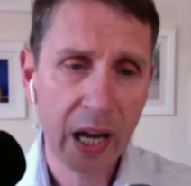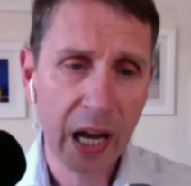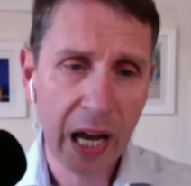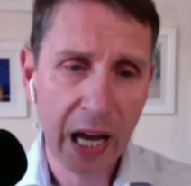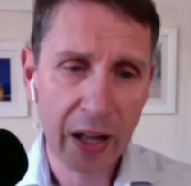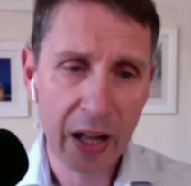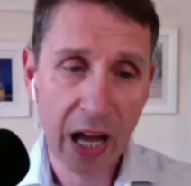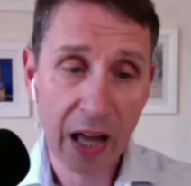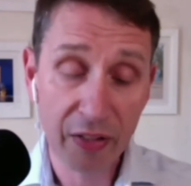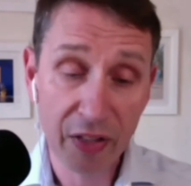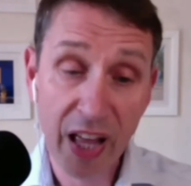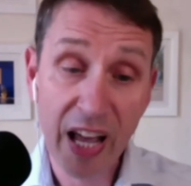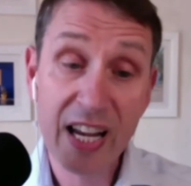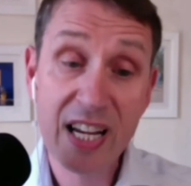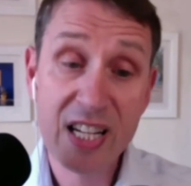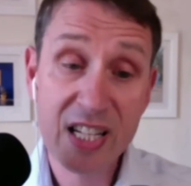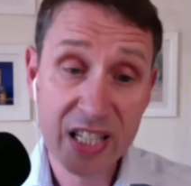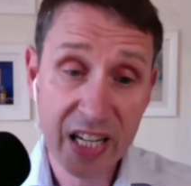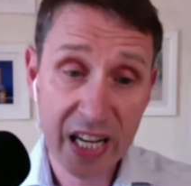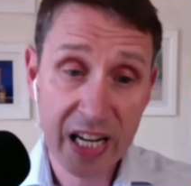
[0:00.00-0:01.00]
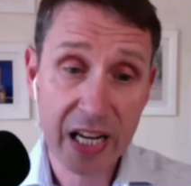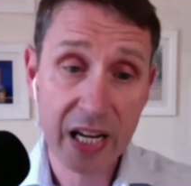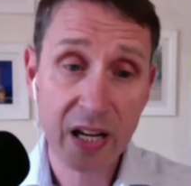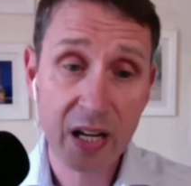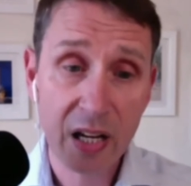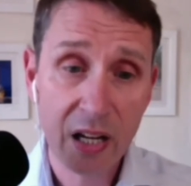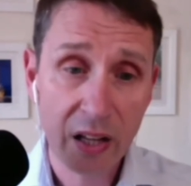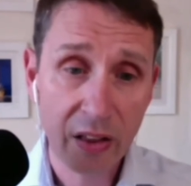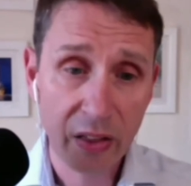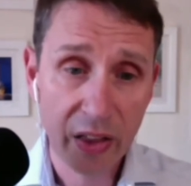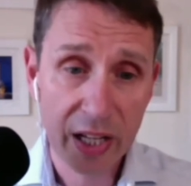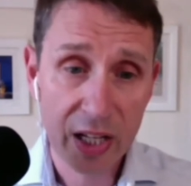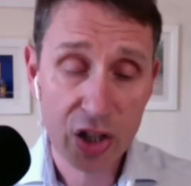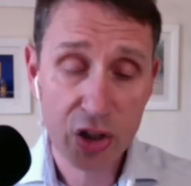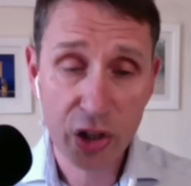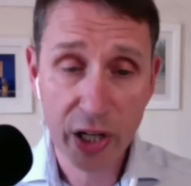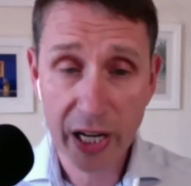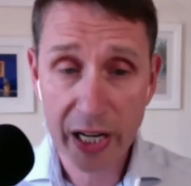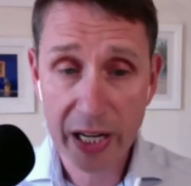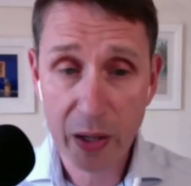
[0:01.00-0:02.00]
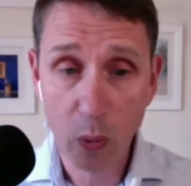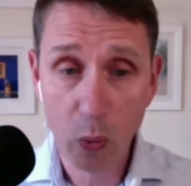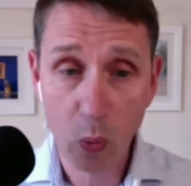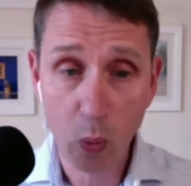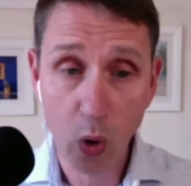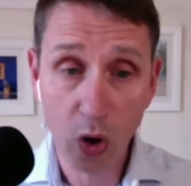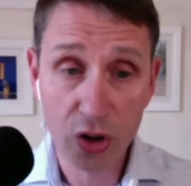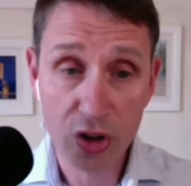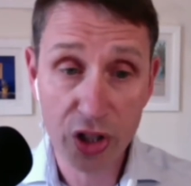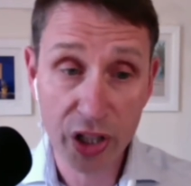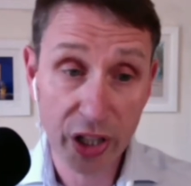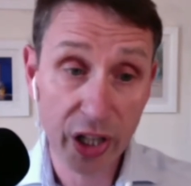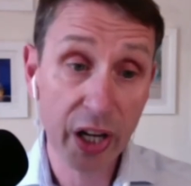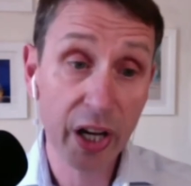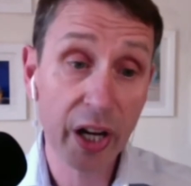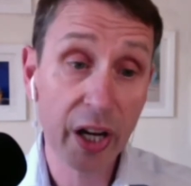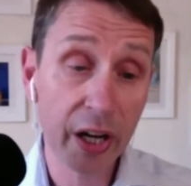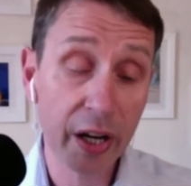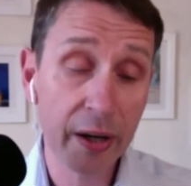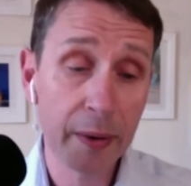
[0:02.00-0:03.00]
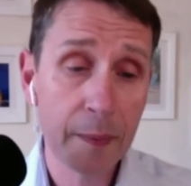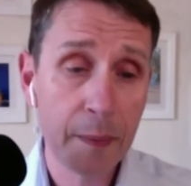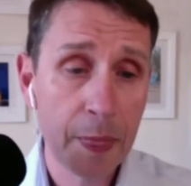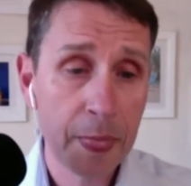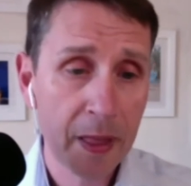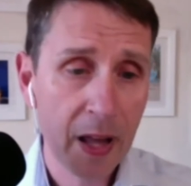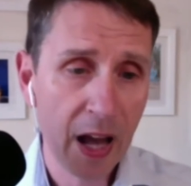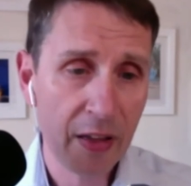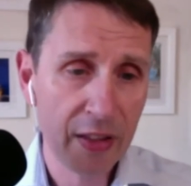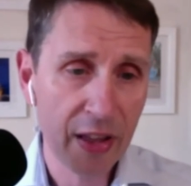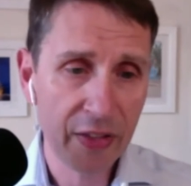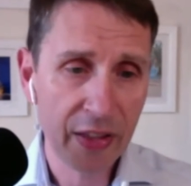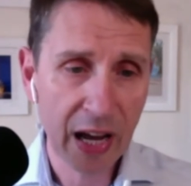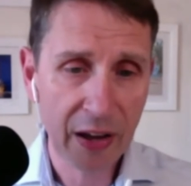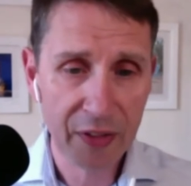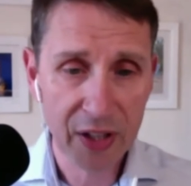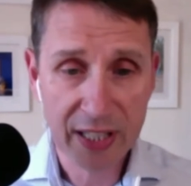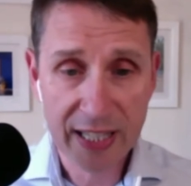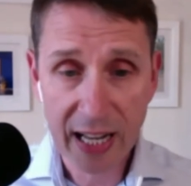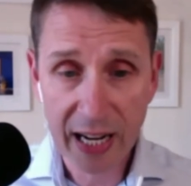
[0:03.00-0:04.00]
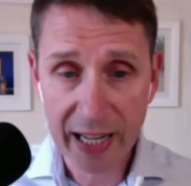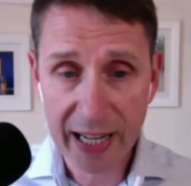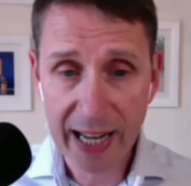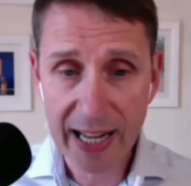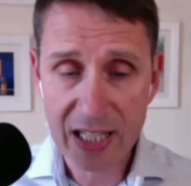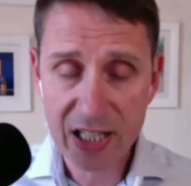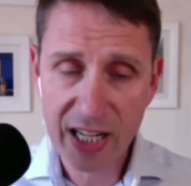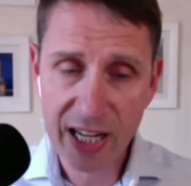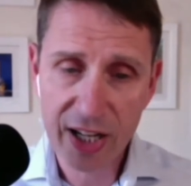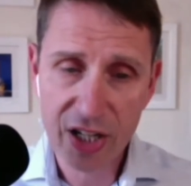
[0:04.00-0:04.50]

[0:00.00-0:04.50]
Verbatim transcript: uh, and they see the trainee once a year, and then they have a delegated